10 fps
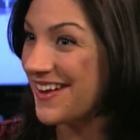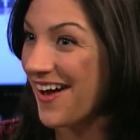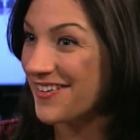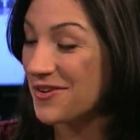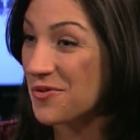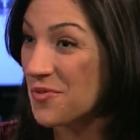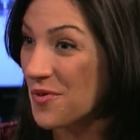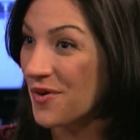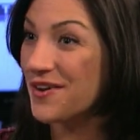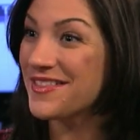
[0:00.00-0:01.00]
gotten an
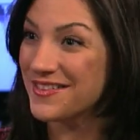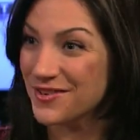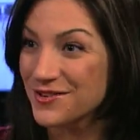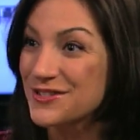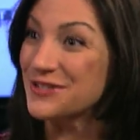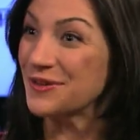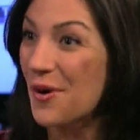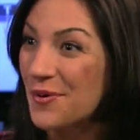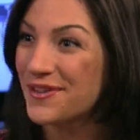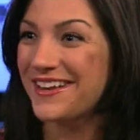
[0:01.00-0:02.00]
award, and they're
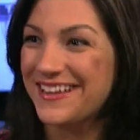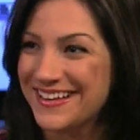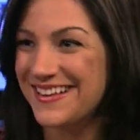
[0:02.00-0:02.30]
slowly